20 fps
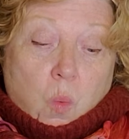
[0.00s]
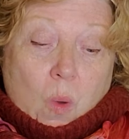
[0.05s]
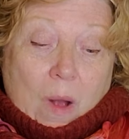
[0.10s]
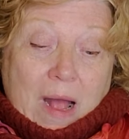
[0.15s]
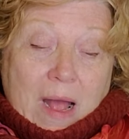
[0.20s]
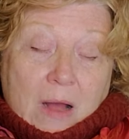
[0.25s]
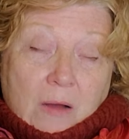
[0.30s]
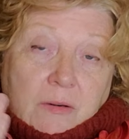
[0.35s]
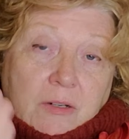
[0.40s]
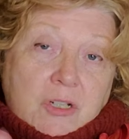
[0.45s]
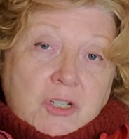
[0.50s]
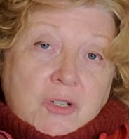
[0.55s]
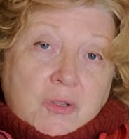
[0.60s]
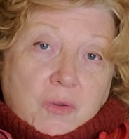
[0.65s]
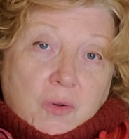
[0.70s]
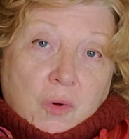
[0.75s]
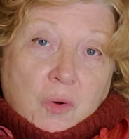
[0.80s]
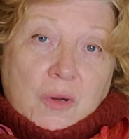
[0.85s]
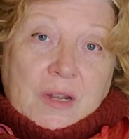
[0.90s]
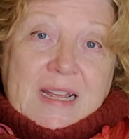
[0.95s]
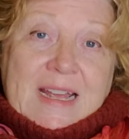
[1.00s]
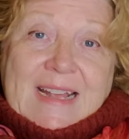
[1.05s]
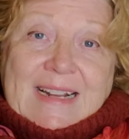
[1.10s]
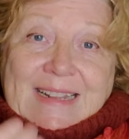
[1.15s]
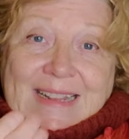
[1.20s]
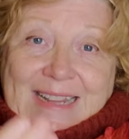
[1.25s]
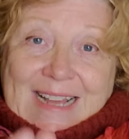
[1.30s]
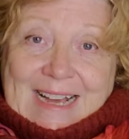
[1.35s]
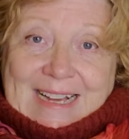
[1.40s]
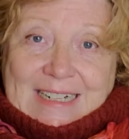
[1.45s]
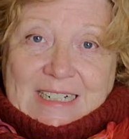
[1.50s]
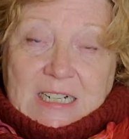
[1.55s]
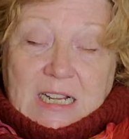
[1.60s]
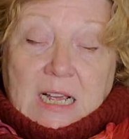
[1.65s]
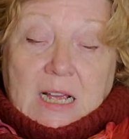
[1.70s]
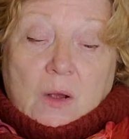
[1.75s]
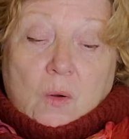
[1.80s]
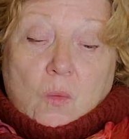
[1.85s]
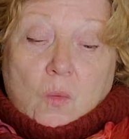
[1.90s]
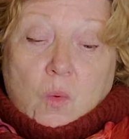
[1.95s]
How did you create that?
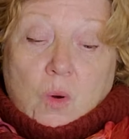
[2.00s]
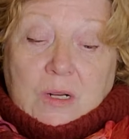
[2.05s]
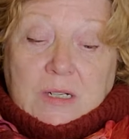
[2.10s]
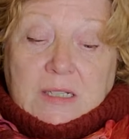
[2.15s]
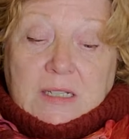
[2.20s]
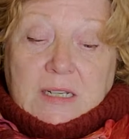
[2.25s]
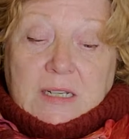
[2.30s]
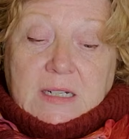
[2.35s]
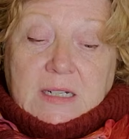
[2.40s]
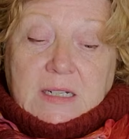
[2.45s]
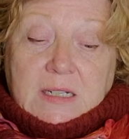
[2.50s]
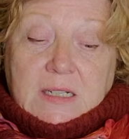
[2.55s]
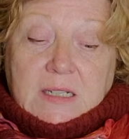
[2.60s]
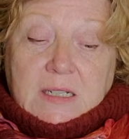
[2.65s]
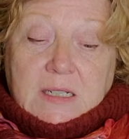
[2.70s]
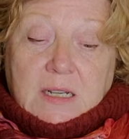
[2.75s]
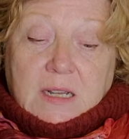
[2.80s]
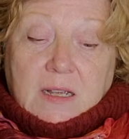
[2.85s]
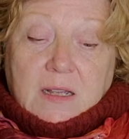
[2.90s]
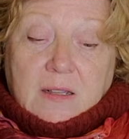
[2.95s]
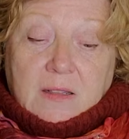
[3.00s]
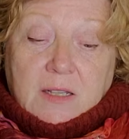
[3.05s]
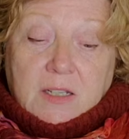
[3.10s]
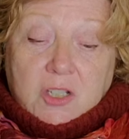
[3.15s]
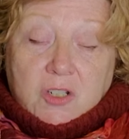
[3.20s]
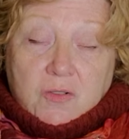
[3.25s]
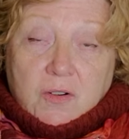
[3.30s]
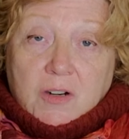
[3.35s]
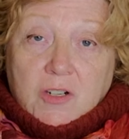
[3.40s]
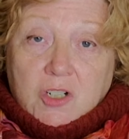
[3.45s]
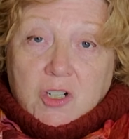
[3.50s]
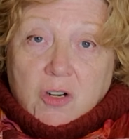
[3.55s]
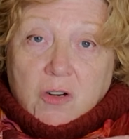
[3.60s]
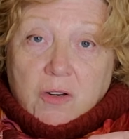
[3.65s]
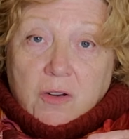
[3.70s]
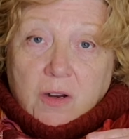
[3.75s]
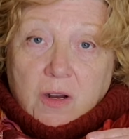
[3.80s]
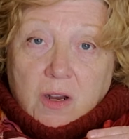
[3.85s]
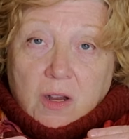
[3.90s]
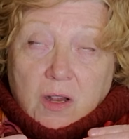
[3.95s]
Was it the
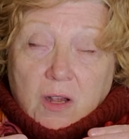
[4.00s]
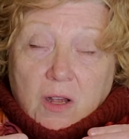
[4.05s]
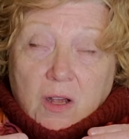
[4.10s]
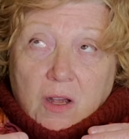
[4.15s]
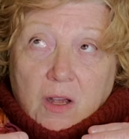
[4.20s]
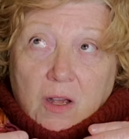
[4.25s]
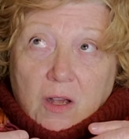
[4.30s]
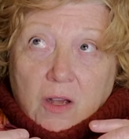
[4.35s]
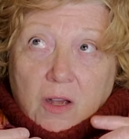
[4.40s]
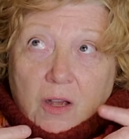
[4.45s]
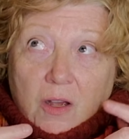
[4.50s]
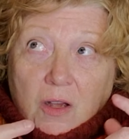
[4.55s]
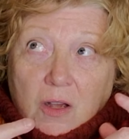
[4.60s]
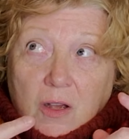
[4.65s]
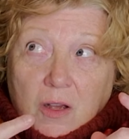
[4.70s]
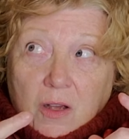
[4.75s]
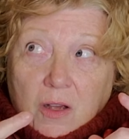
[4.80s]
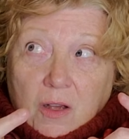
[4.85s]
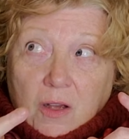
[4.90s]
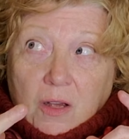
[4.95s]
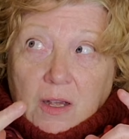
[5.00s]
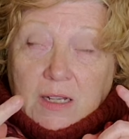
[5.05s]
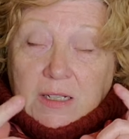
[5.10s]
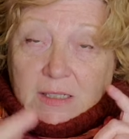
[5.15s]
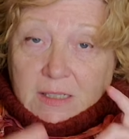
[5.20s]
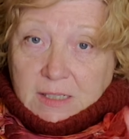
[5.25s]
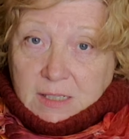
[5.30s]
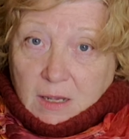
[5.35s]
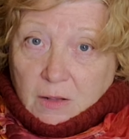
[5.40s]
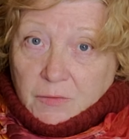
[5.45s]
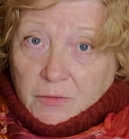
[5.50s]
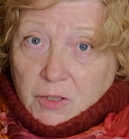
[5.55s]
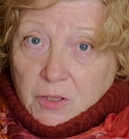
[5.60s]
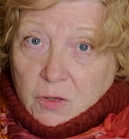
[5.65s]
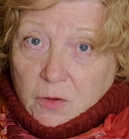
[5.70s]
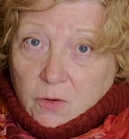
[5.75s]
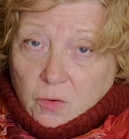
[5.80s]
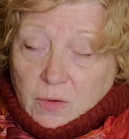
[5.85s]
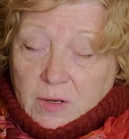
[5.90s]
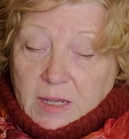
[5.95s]
structure itself that
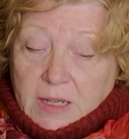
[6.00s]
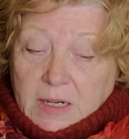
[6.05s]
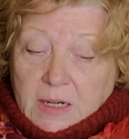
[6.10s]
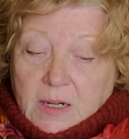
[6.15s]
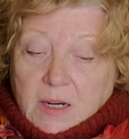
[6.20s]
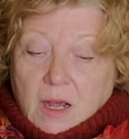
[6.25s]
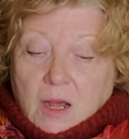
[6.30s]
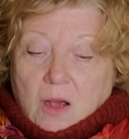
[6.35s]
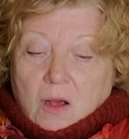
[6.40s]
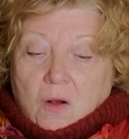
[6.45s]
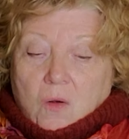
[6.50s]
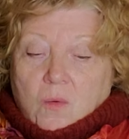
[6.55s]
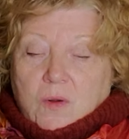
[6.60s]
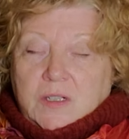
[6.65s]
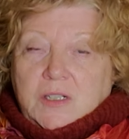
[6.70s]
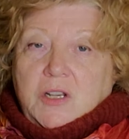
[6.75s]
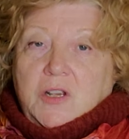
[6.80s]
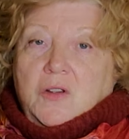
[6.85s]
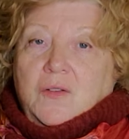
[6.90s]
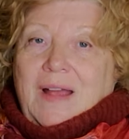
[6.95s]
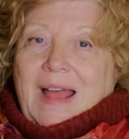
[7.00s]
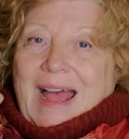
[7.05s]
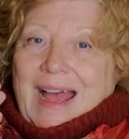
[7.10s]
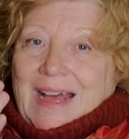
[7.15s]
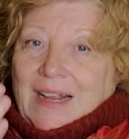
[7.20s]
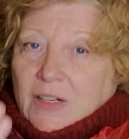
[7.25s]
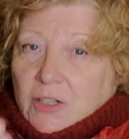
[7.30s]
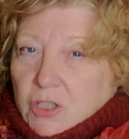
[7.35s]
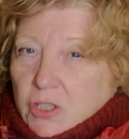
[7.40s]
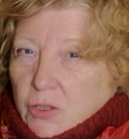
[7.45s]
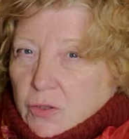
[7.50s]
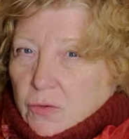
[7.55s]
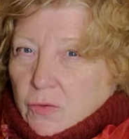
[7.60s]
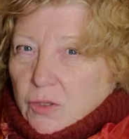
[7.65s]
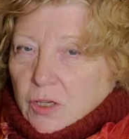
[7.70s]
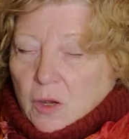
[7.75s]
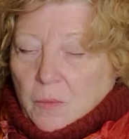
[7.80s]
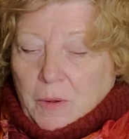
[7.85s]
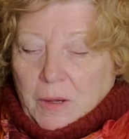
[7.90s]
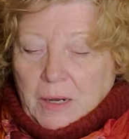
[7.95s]
you created? Was it your
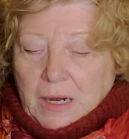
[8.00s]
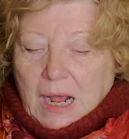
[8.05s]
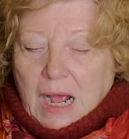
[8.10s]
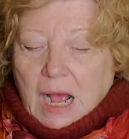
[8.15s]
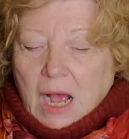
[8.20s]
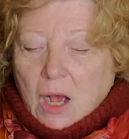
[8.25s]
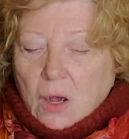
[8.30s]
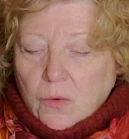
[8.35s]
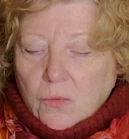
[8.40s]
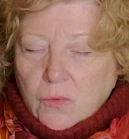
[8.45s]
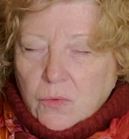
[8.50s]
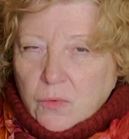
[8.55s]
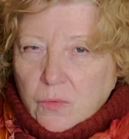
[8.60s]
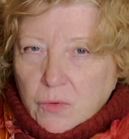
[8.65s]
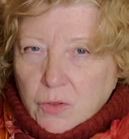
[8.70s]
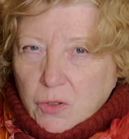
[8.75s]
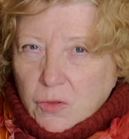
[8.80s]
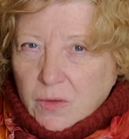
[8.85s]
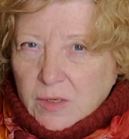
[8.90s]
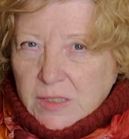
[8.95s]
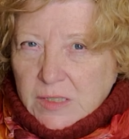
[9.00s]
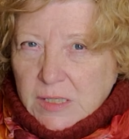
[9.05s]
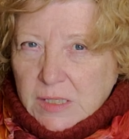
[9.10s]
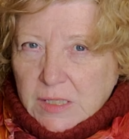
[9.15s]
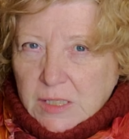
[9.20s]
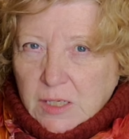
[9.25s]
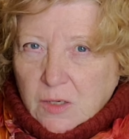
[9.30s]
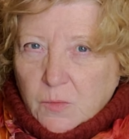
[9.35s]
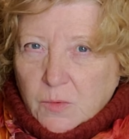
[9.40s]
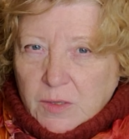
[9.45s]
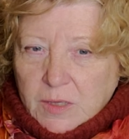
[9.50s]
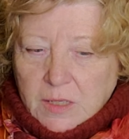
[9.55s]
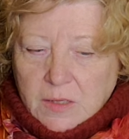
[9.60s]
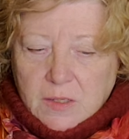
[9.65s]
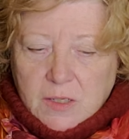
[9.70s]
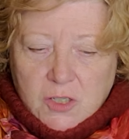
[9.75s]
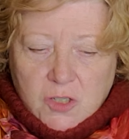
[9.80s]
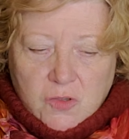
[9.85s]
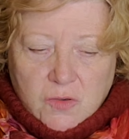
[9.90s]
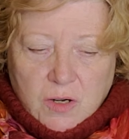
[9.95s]
attitude about how you existed within
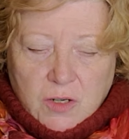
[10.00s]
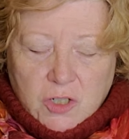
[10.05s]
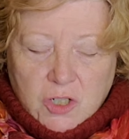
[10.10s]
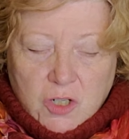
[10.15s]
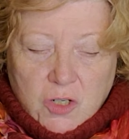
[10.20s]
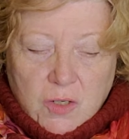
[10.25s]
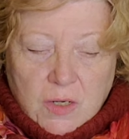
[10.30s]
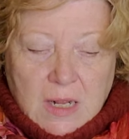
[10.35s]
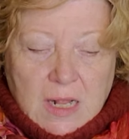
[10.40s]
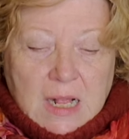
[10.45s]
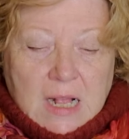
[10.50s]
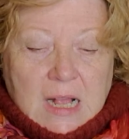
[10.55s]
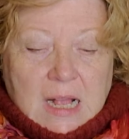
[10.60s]
the structure?